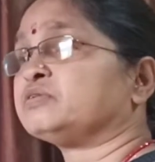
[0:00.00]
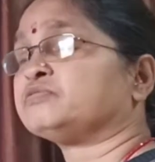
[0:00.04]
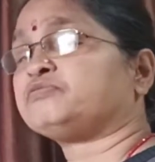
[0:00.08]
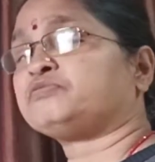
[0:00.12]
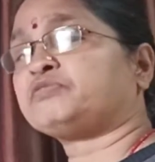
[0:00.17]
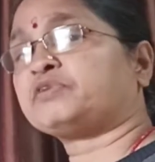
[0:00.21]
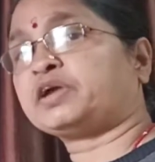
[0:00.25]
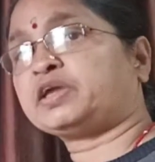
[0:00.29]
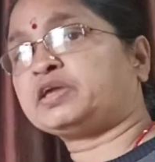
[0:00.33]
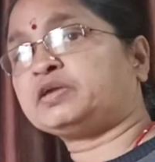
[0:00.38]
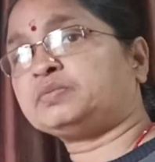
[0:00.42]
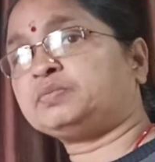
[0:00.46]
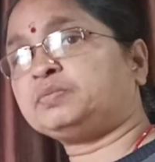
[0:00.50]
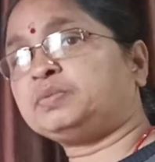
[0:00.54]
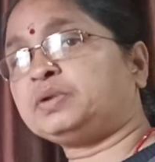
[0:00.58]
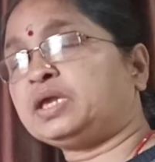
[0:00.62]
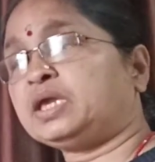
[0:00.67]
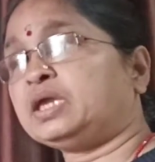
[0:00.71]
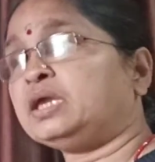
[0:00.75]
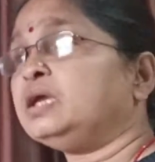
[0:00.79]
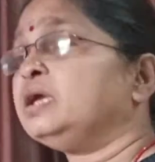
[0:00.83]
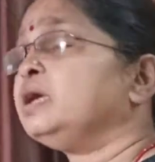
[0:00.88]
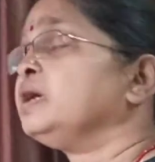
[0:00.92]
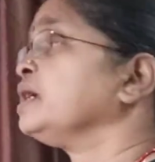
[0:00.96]
of 5B,
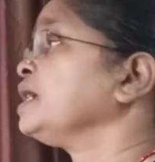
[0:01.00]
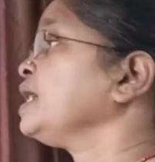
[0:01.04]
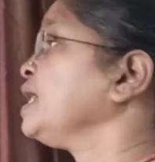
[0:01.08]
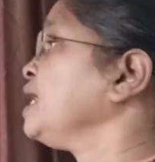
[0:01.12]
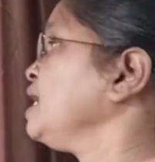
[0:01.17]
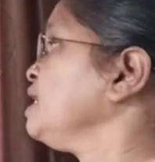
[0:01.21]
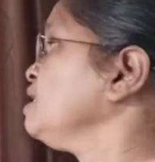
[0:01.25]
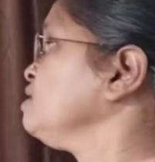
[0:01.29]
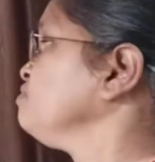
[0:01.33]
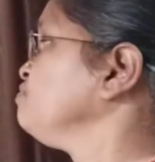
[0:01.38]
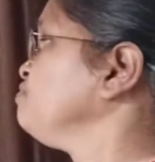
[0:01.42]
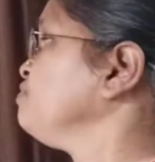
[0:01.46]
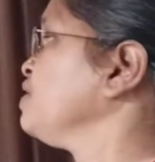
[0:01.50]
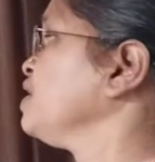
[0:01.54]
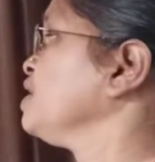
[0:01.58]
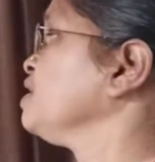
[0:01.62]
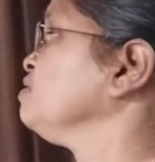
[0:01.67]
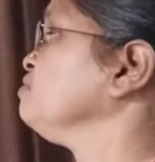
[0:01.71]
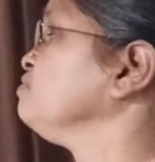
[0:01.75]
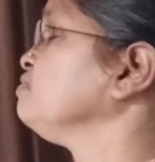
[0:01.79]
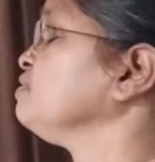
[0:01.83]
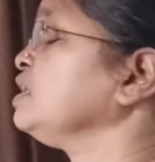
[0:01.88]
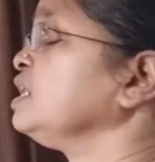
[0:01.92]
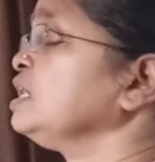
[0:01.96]
and
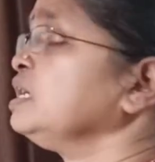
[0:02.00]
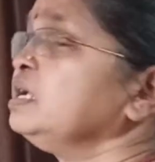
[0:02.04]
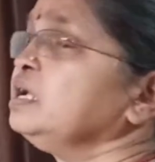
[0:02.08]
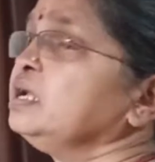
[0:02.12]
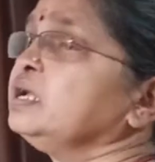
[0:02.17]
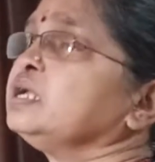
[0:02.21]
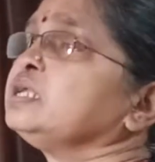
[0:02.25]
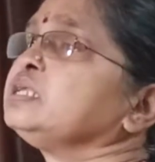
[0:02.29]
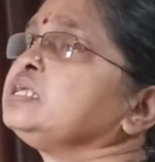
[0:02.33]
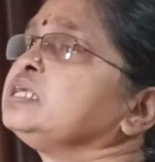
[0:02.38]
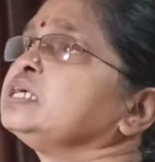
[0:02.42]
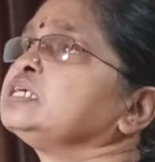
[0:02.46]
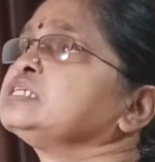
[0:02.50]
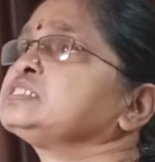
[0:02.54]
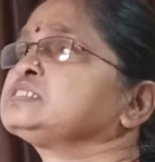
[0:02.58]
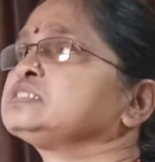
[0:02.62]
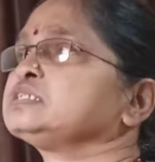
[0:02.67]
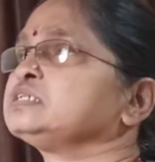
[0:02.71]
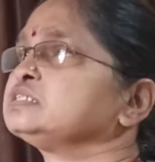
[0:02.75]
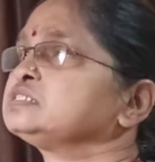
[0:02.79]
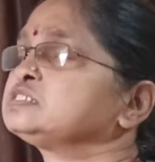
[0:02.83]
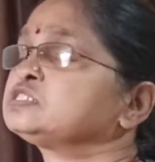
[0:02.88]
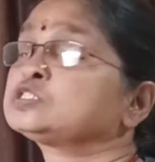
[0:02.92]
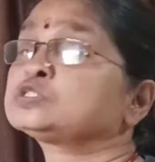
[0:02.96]
5A, yes,
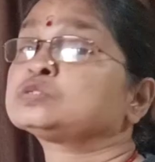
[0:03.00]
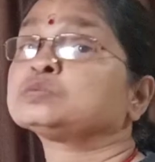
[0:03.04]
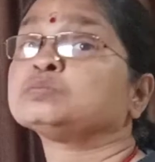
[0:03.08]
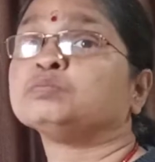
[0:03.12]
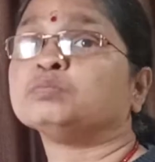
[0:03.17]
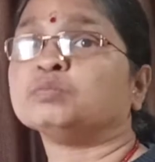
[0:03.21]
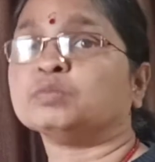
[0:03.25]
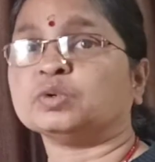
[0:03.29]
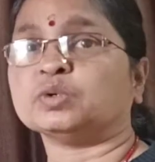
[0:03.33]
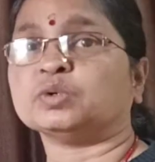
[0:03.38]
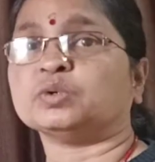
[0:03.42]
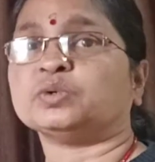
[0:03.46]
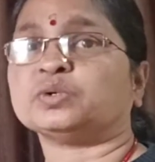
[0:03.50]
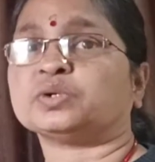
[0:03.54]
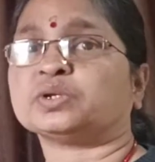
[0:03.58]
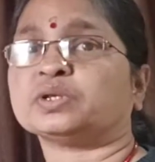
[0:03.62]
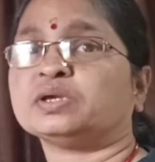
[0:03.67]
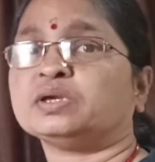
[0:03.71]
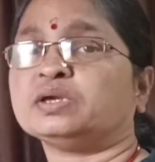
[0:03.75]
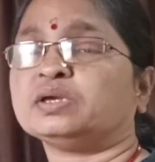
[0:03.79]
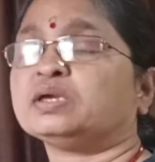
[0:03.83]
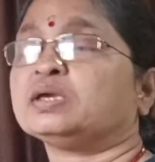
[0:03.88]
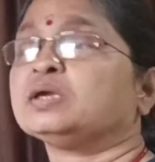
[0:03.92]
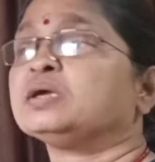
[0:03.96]
it's more.
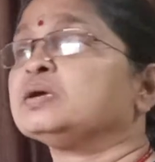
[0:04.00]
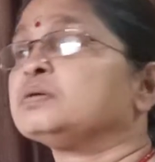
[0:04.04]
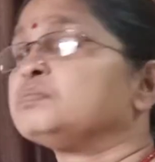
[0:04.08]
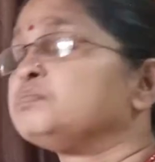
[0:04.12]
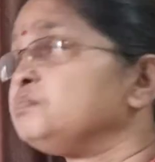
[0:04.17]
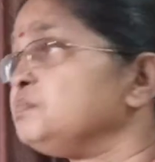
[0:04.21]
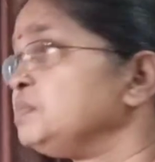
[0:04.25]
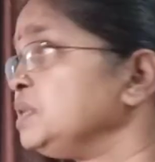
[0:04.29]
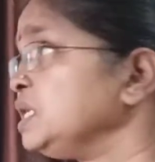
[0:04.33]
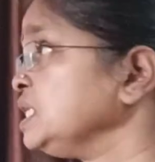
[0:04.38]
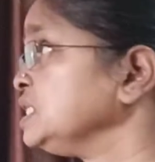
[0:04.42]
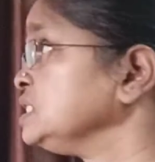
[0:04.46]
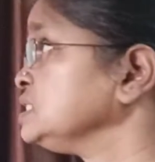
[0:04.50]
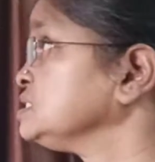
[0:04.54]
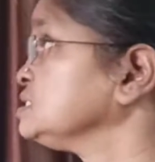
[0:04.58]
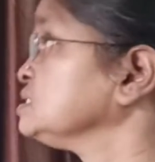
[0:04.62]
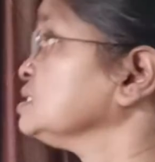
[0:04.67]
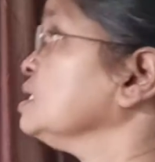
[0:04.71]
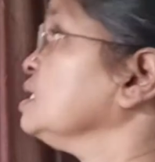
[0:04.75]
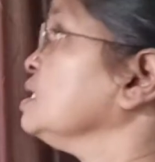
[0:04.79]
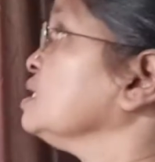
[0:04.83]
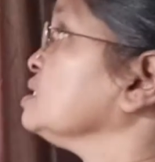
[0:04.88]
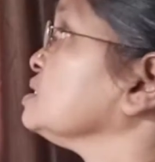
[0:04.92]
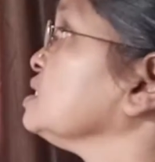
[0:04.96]

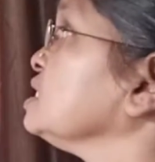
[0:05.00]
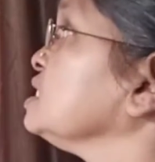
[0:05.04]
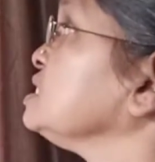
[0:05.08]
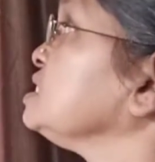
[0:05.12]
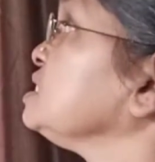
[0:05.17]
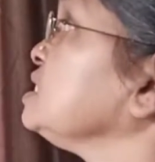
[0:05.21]
Means the